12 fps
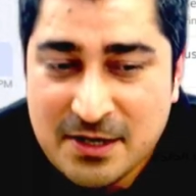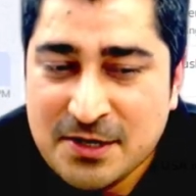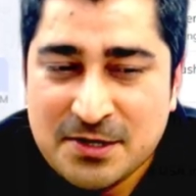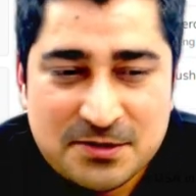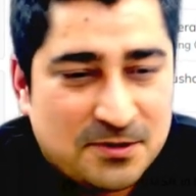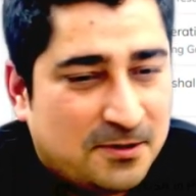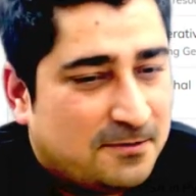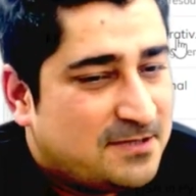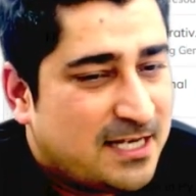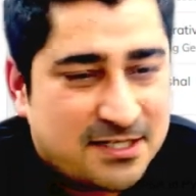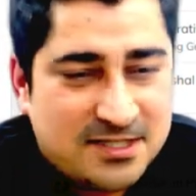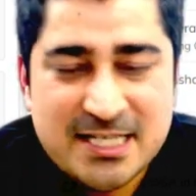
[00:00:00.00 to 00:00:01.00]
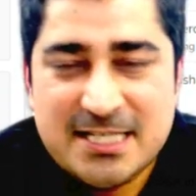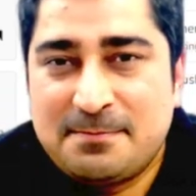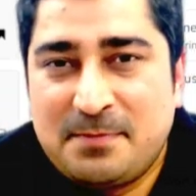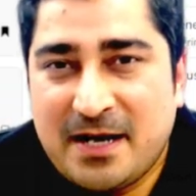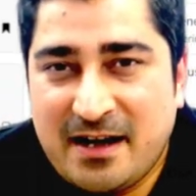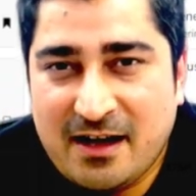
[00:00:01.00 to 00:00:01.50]
So just
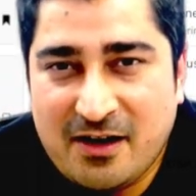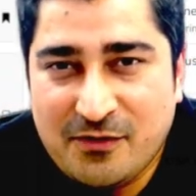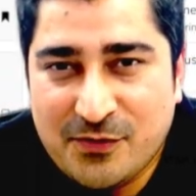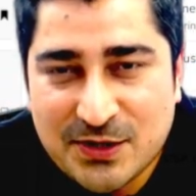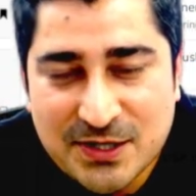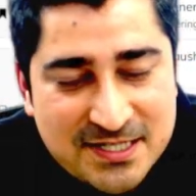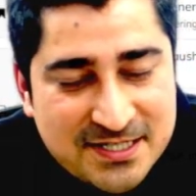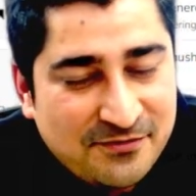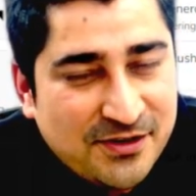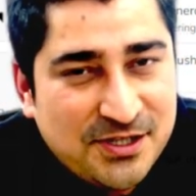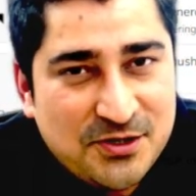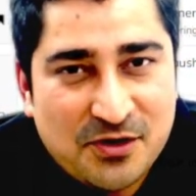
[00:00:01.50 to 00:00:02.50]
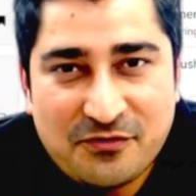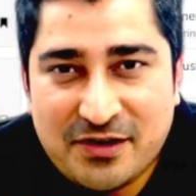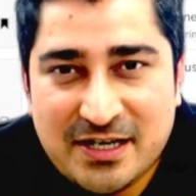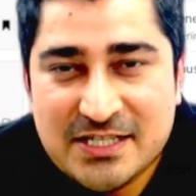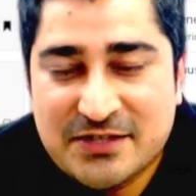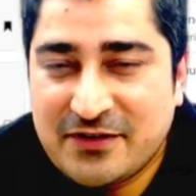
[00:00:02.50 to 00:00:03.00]
spread a words with your
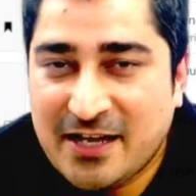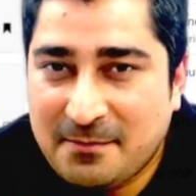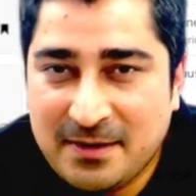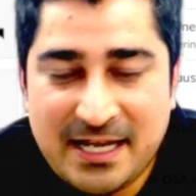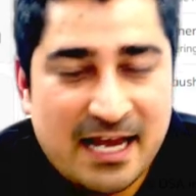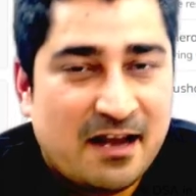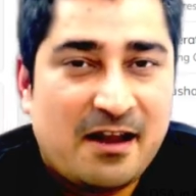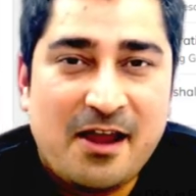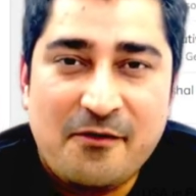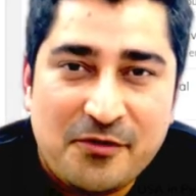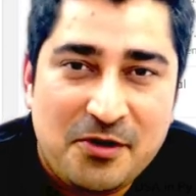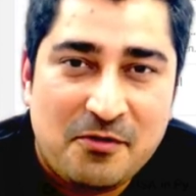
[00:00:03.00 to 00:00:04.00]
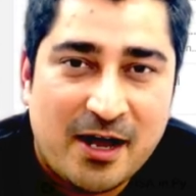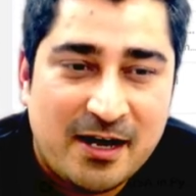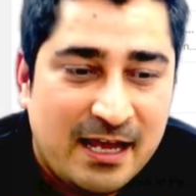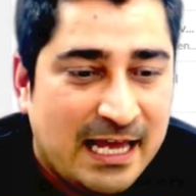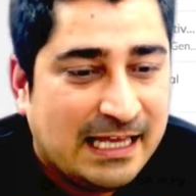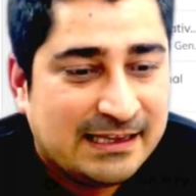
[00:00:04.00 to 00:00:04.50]
friends, family, and everyone
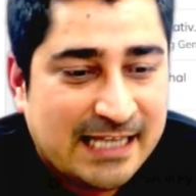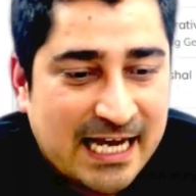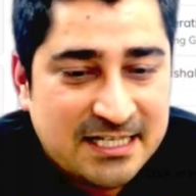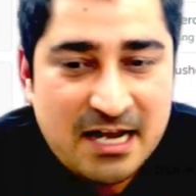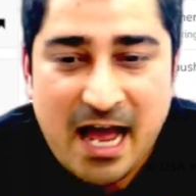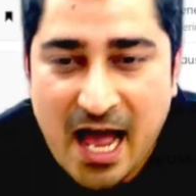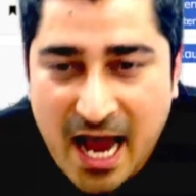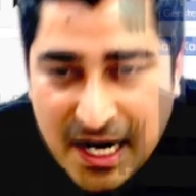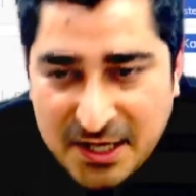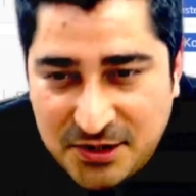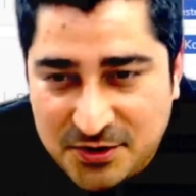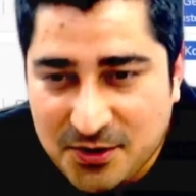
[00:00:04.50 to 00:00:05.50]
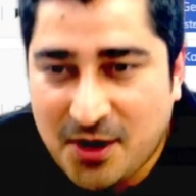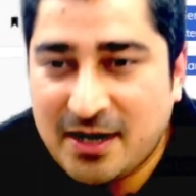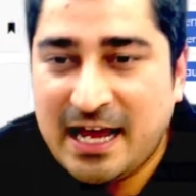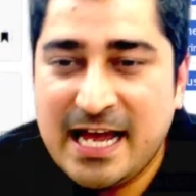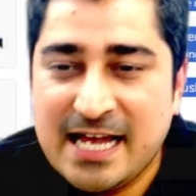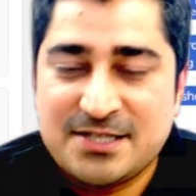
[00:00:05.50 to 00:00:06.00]
that iNeuron
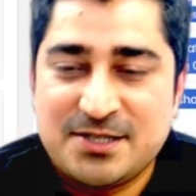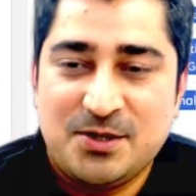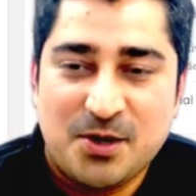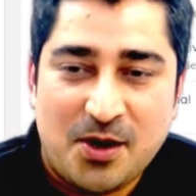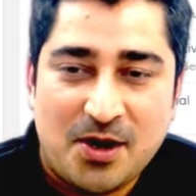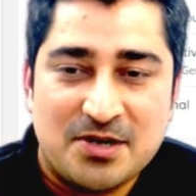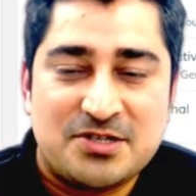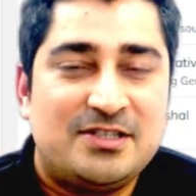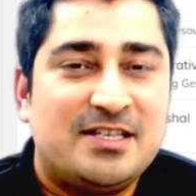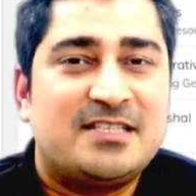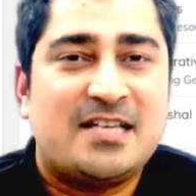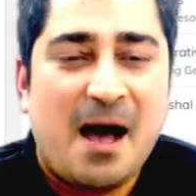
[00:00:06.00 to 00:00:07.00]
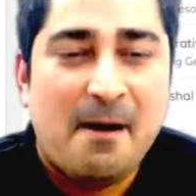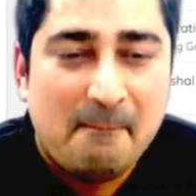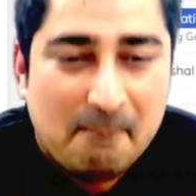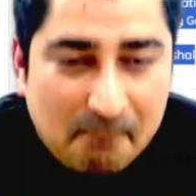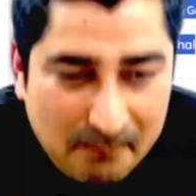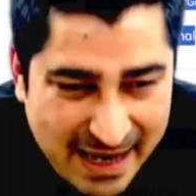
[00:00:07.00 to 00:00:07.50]
has launched this
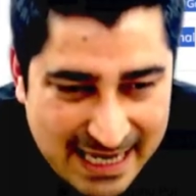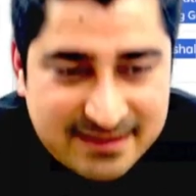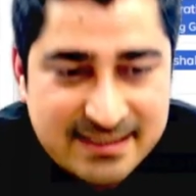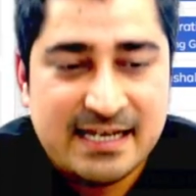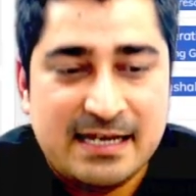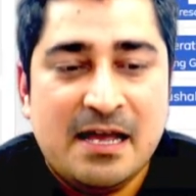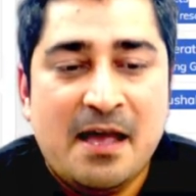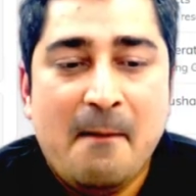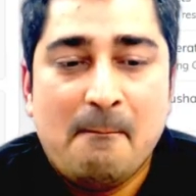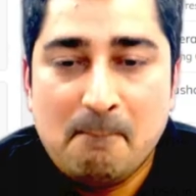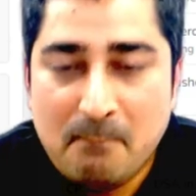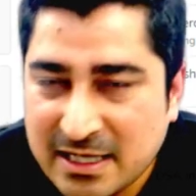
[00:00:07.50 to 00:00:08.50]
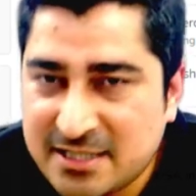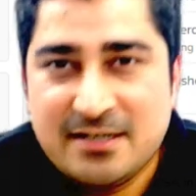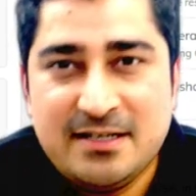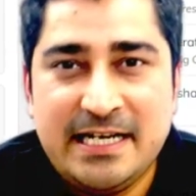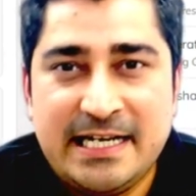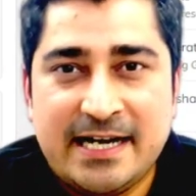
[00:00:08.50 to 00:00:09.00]
amazing, much
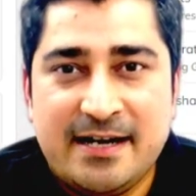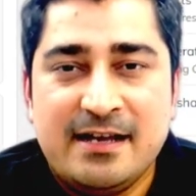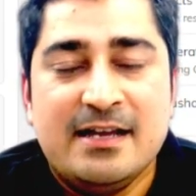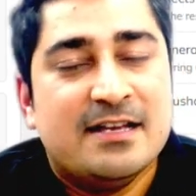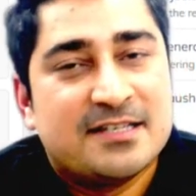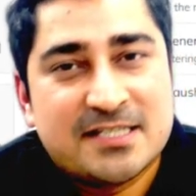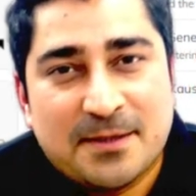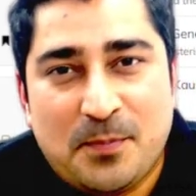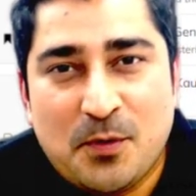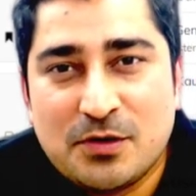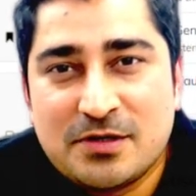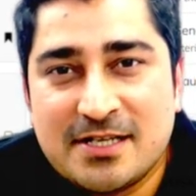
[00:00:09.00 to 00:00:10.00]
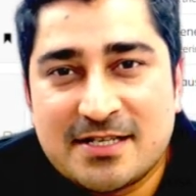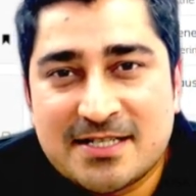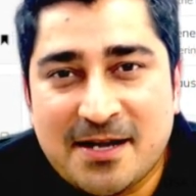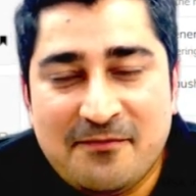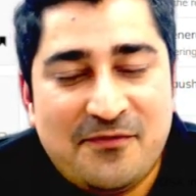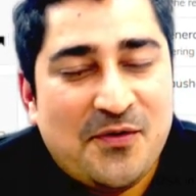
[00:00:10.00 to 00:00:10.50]
needed support
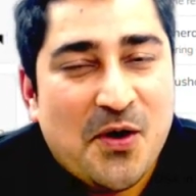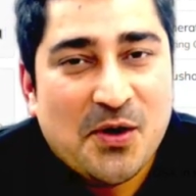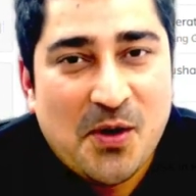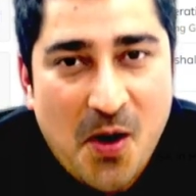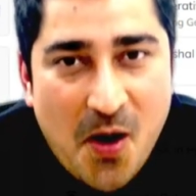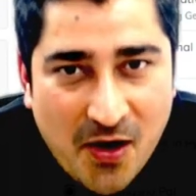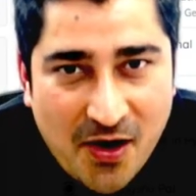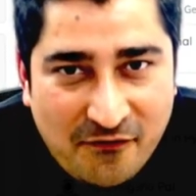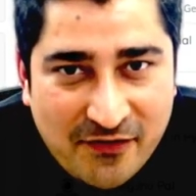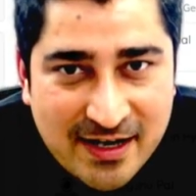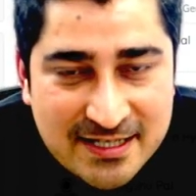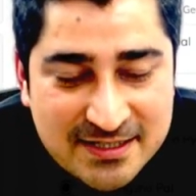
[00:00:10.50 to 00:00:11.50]
system for all of us.